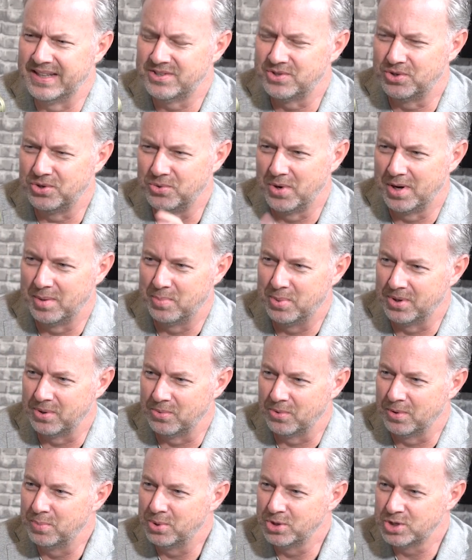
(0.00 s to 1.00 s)
That's a good way to put
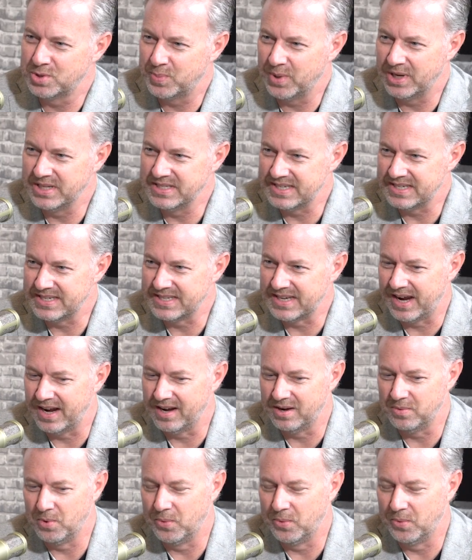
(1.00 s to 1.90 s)
it. We're a push button society.